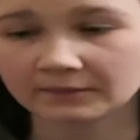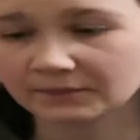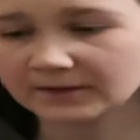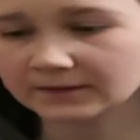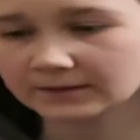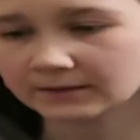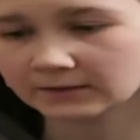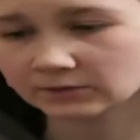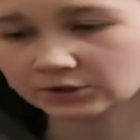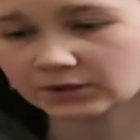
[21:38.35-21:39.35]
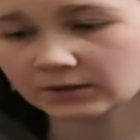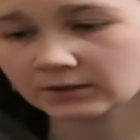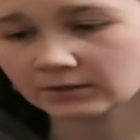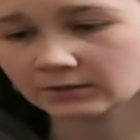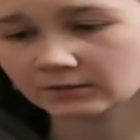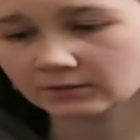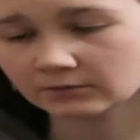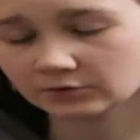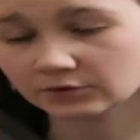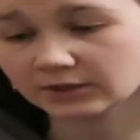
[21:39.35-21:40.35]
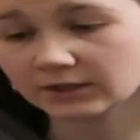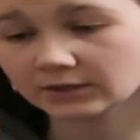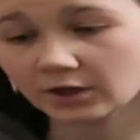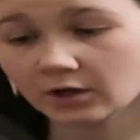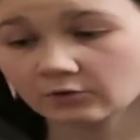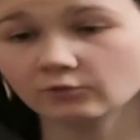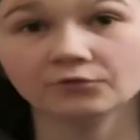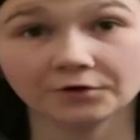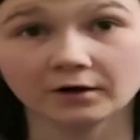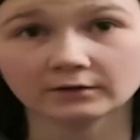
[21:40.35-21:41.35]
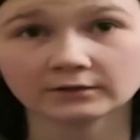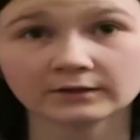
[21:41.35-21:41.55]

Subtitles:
thinking should he go or not?